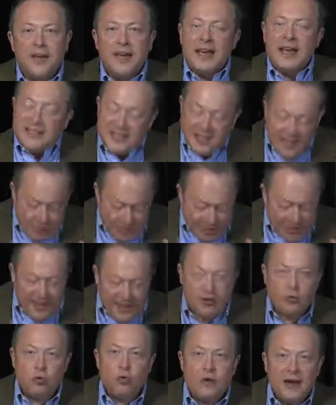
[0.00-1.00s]
It's something they
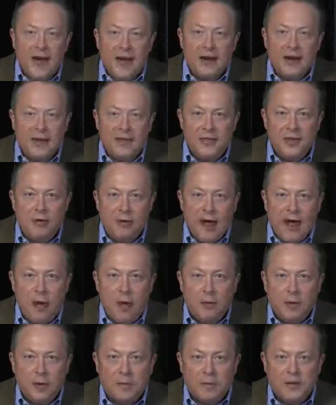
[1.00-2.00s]
create on their
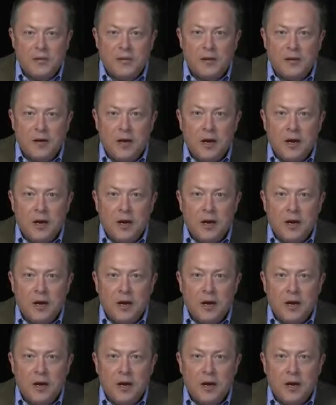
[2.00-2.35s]
albums,